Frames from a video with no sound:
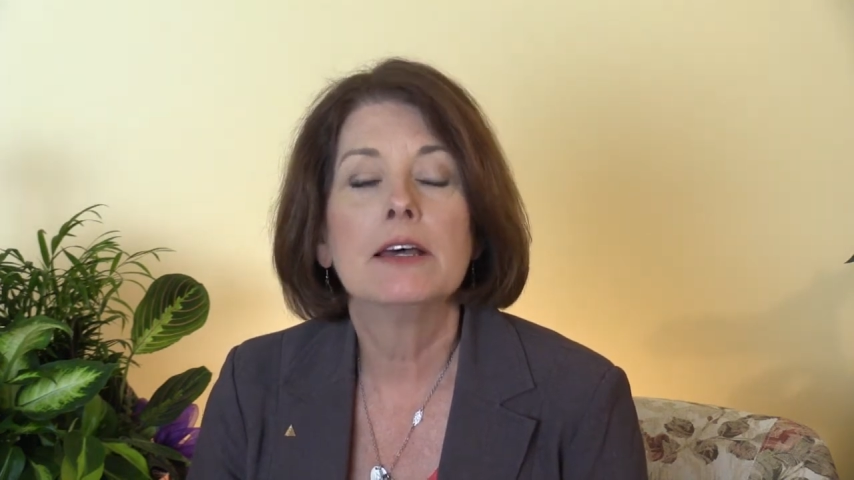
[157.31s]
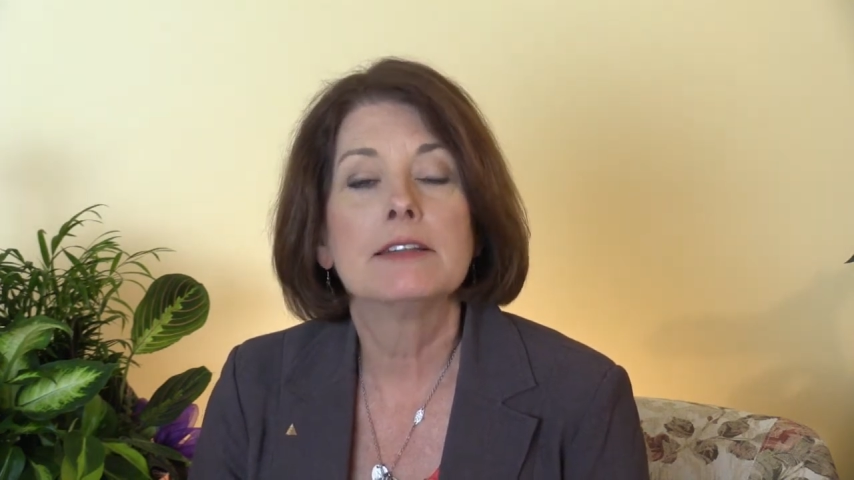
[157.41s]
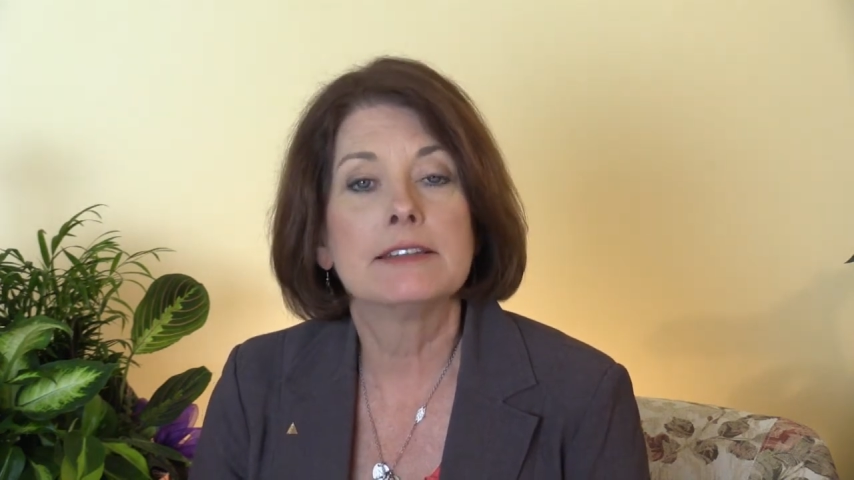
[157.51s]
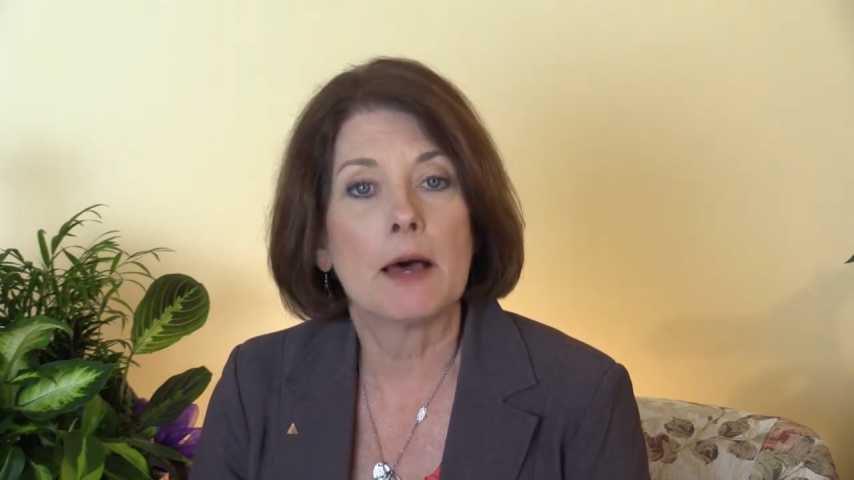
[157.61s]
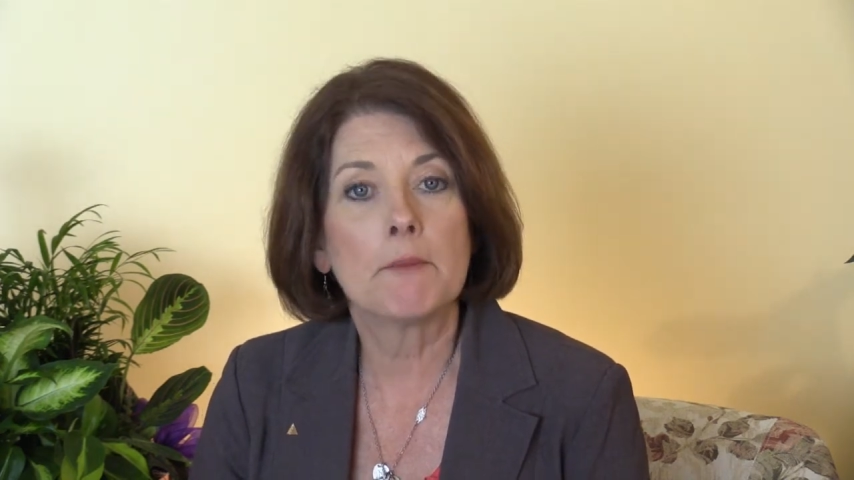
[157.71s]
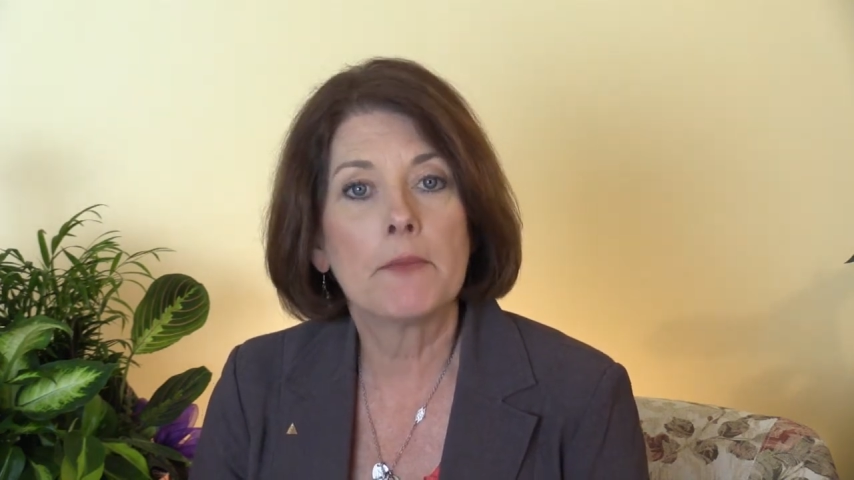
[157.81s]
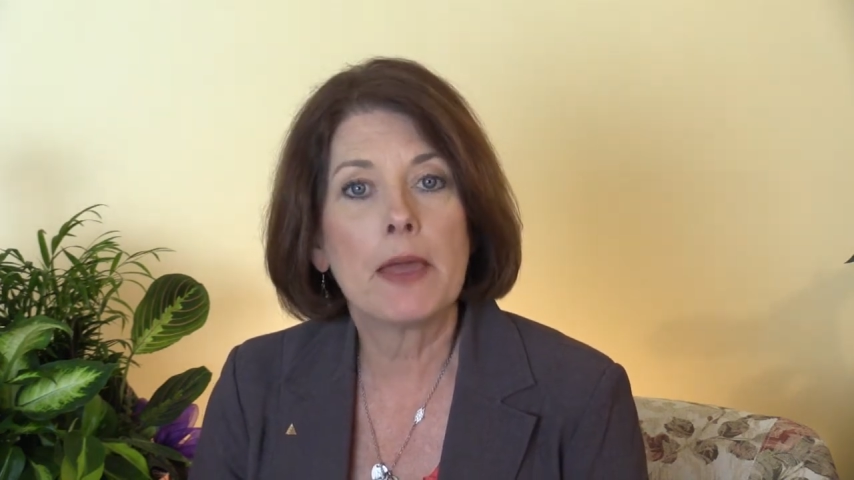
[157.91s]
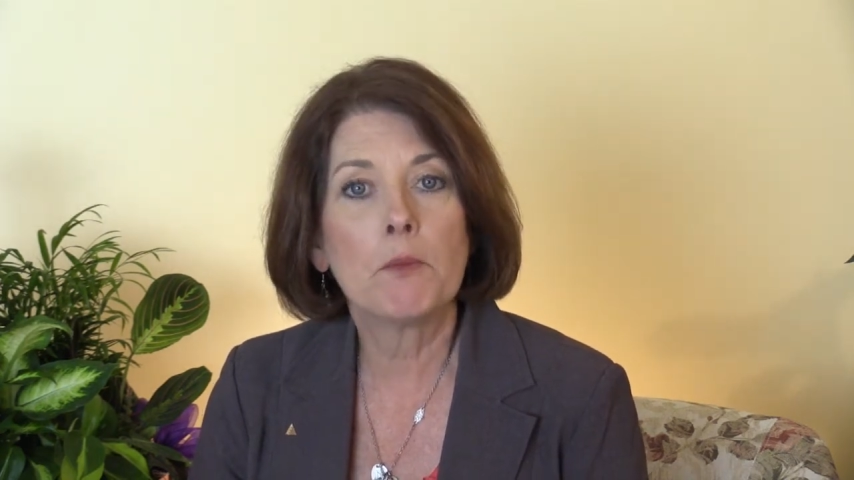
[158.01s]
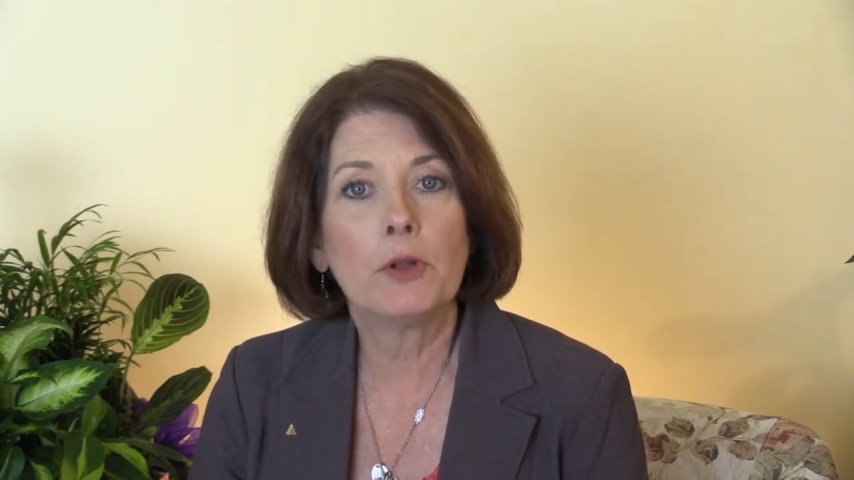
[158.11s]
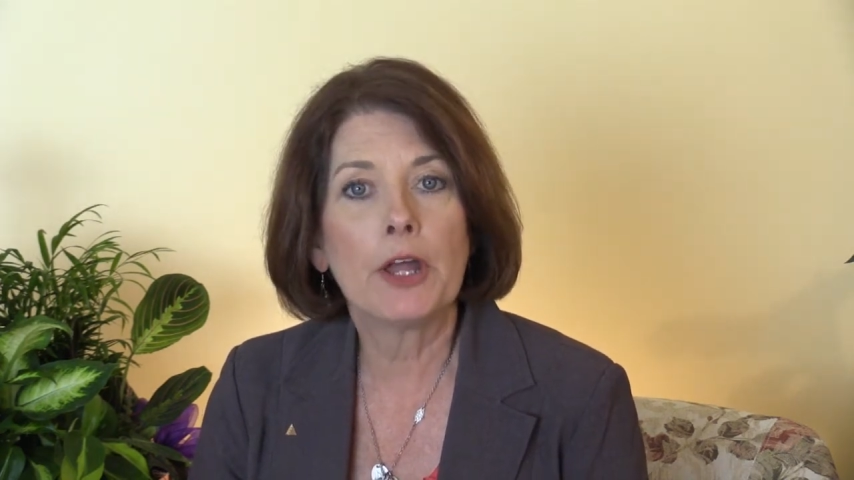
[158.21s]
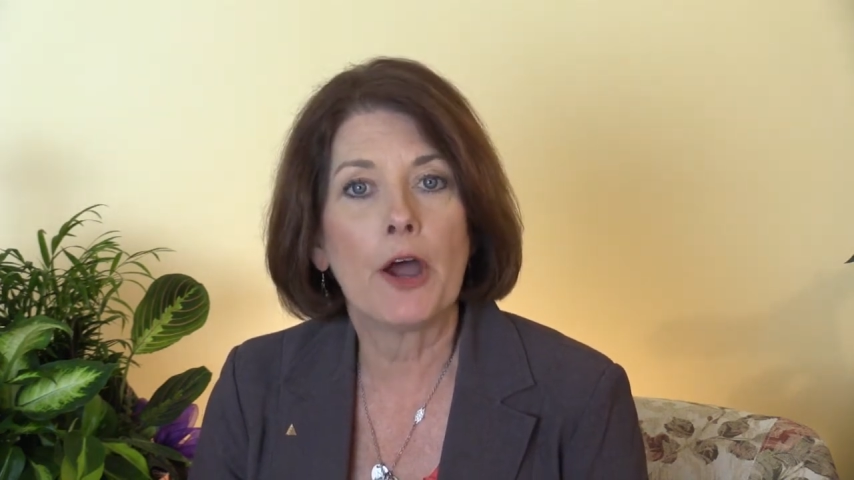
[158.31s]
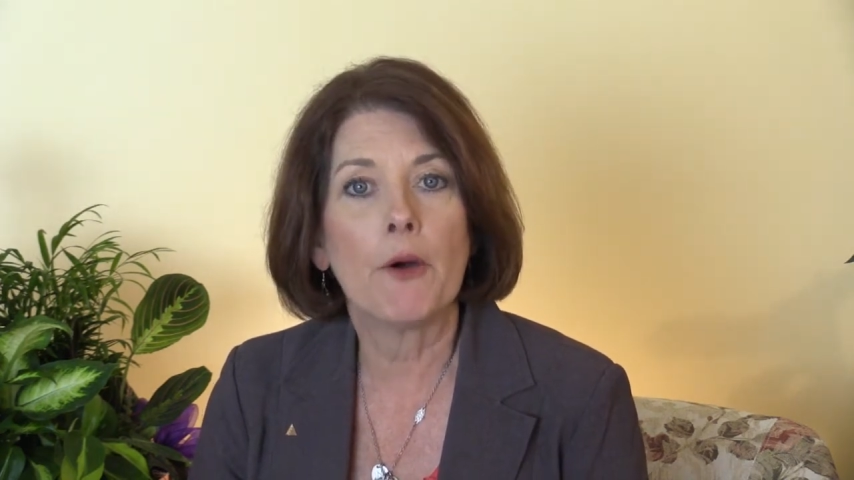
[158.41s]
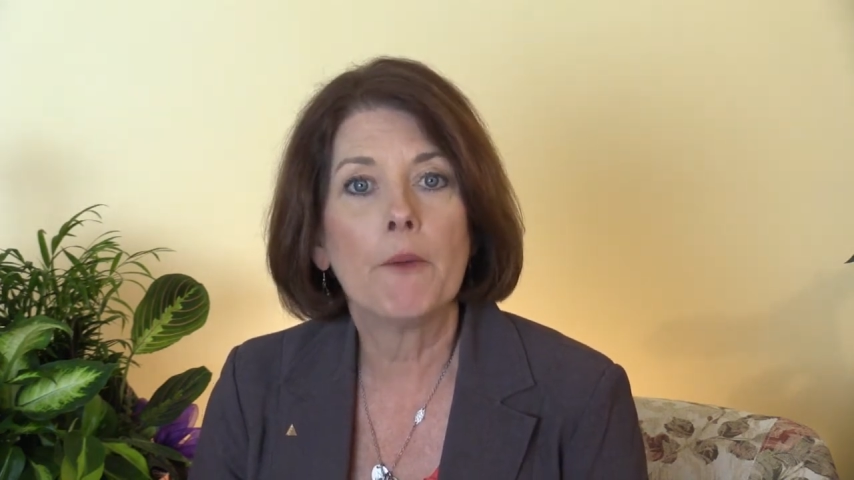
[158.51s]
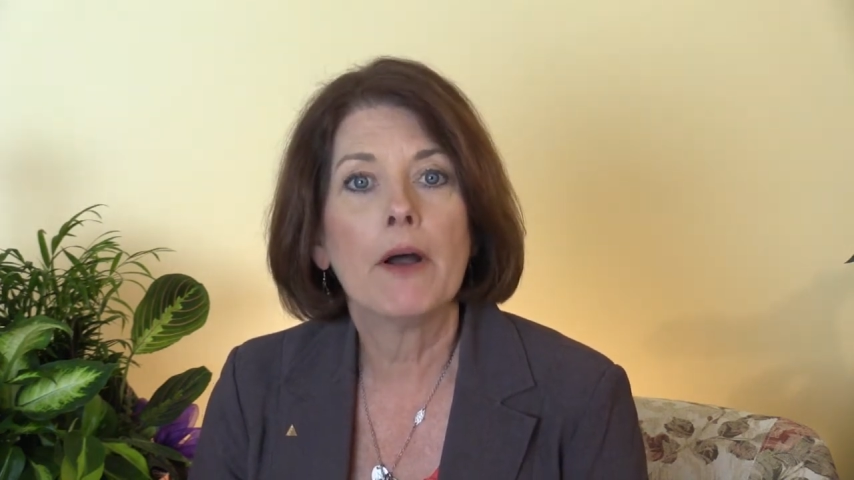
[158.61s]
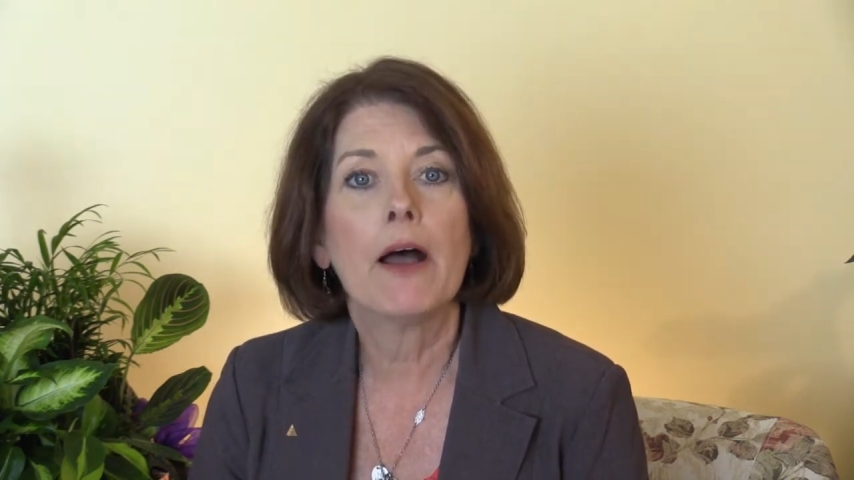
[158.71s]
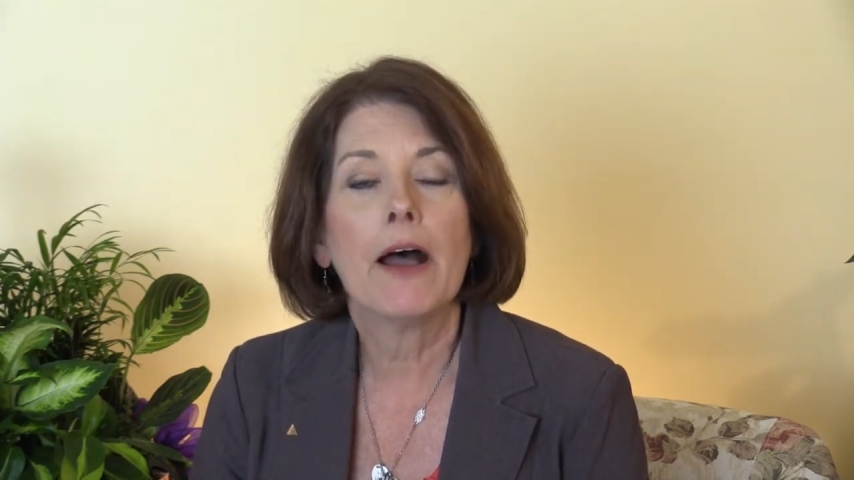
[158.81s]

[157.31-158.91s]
Some they will know,